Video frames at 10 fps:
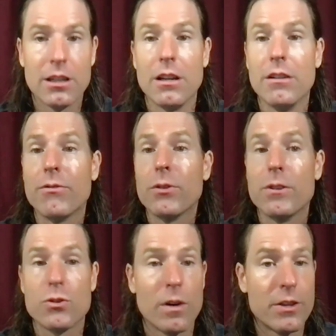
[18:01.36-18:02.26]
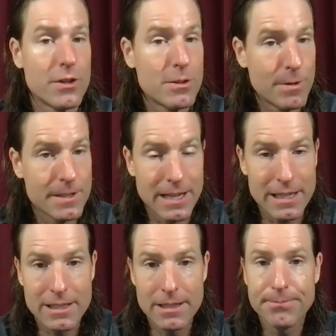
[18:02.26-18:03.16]
can influence whether it's
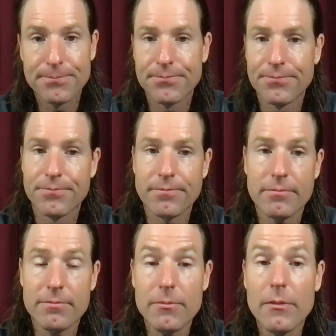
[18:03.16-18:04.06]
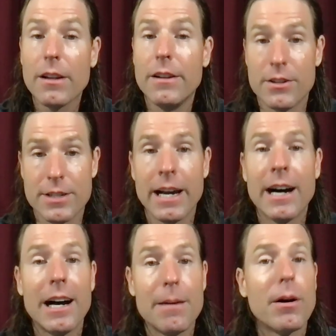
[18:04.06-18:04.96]
protected. There's a
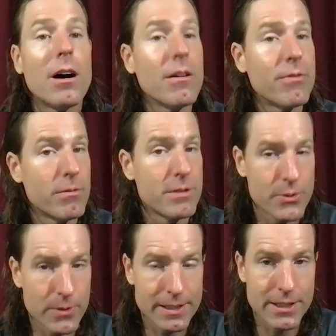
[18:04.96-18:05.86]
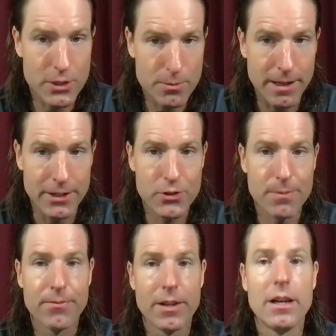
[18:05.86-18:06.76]
high bar for restricting speech.
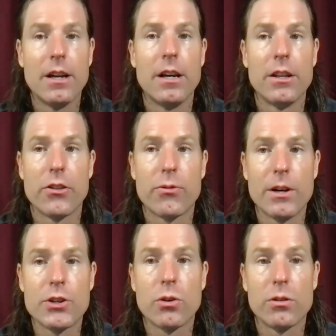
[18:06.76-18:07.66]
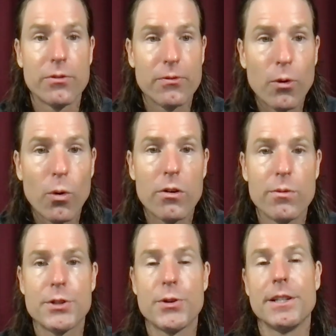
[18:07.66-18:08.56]
The threshold for
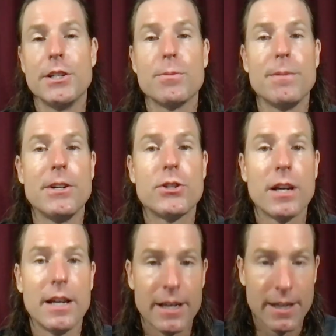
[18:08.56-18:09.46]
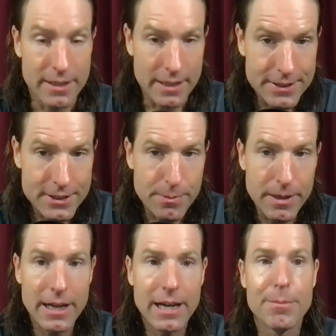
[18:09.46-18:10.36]
restricting speech needs to
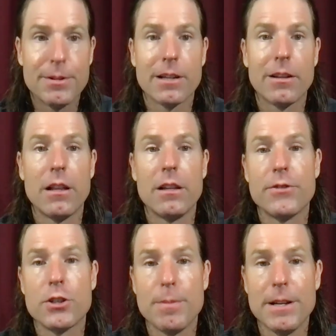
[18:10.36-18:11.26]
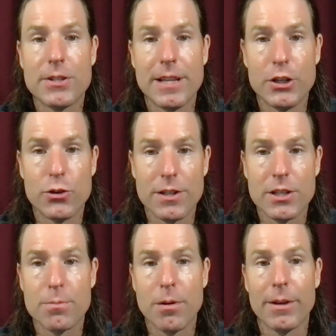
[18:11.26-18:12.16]
be high, particularly for speech that
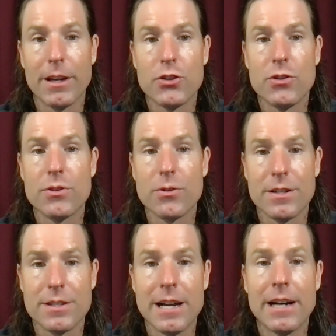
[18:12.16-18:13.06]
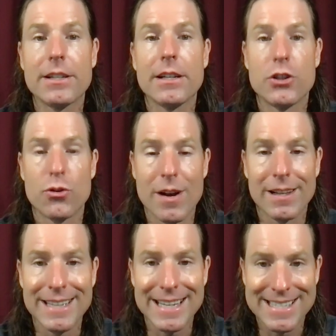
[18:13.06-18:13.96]
addresses public issues or does not
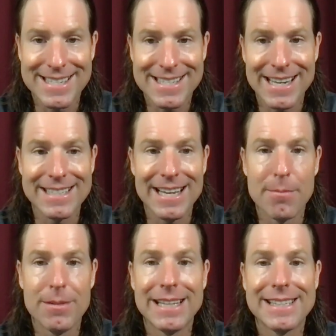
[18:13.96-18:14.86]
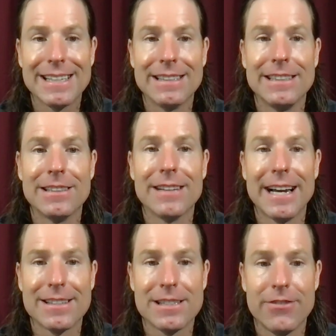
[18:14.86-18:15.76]
directly incite imminent illegal
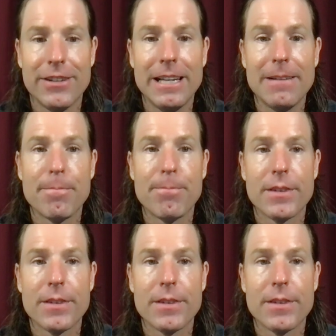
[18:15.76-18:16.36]
activity.